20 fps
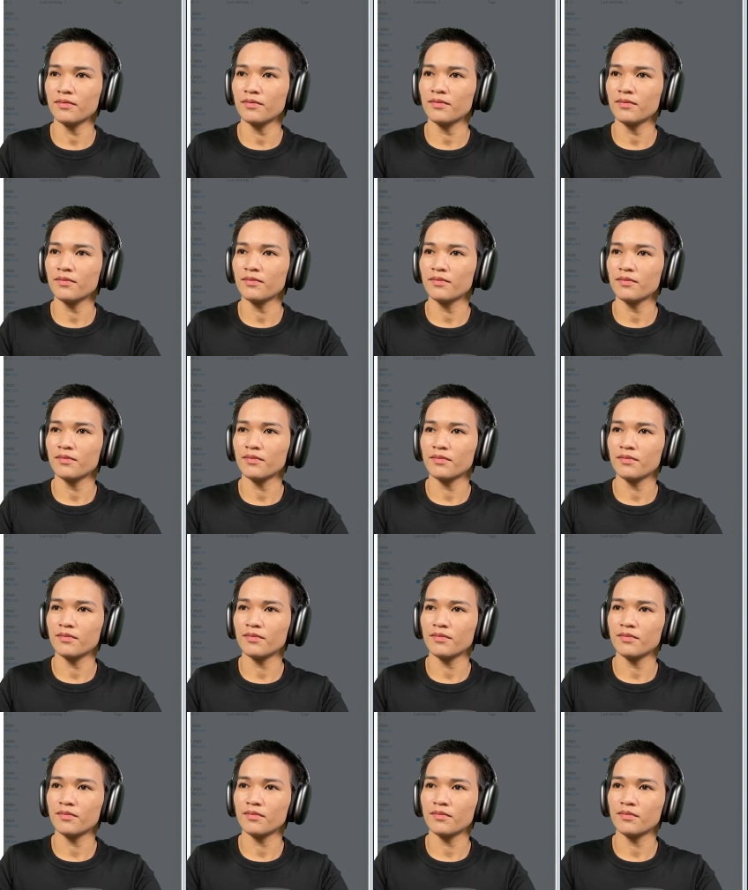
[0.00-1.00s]

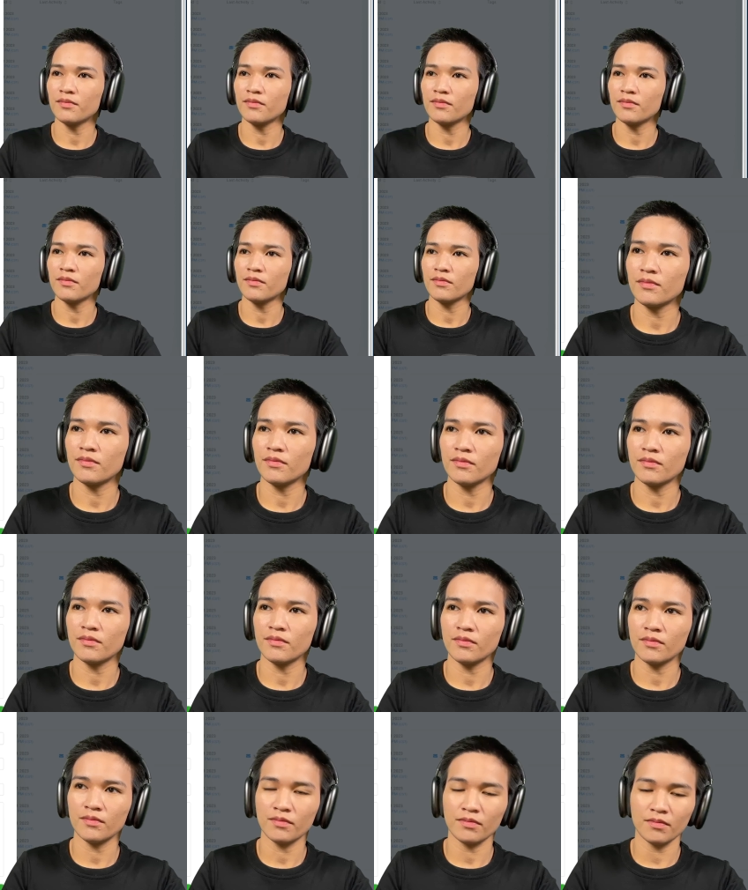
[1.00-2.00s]

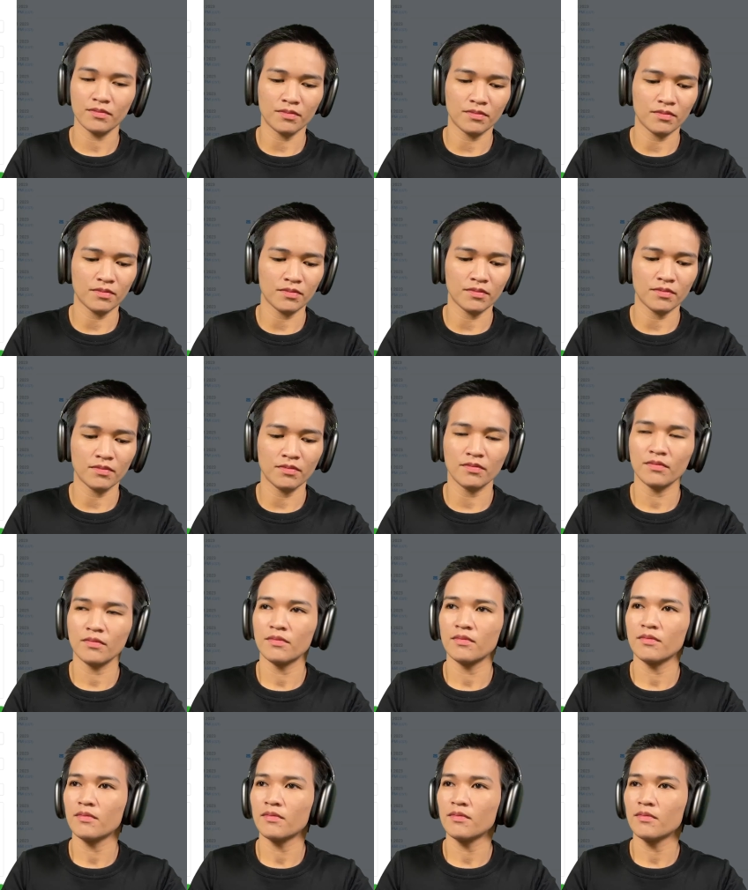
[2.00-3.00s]

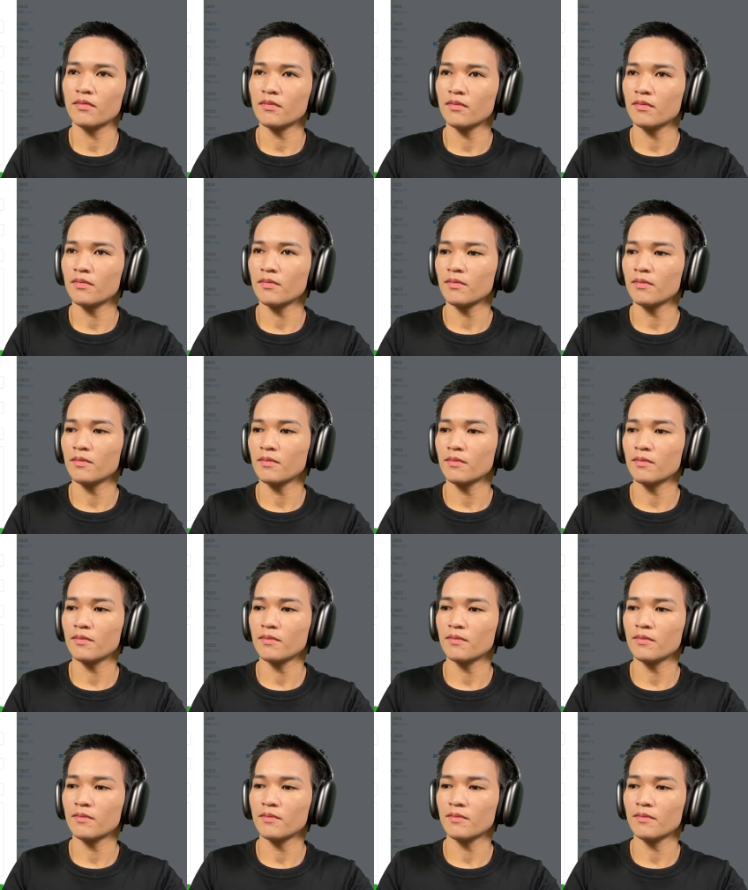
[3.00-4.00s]

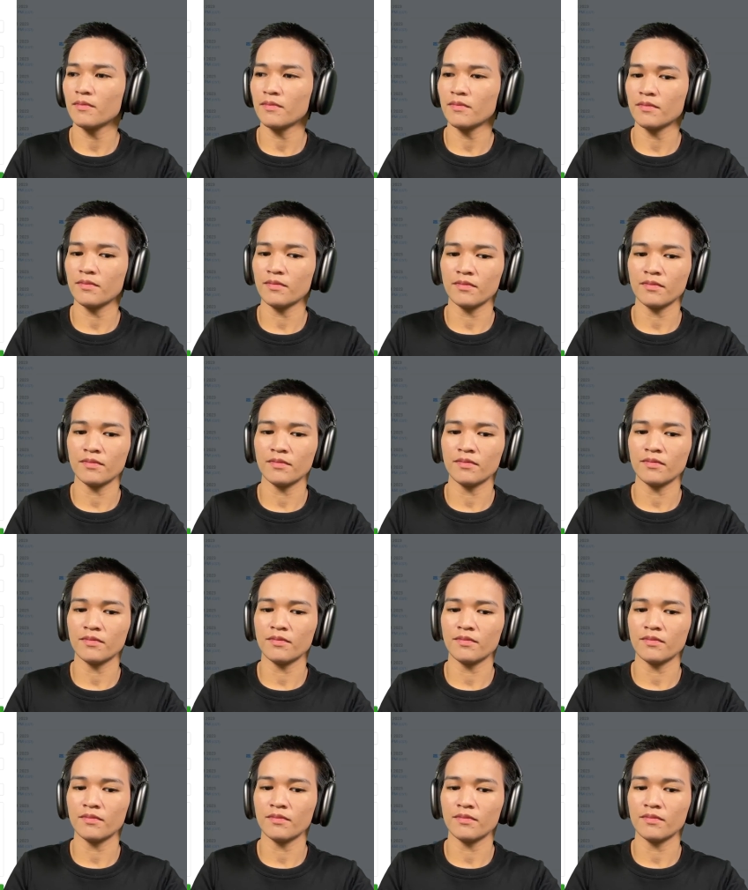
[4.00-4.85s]
Nobody speaks.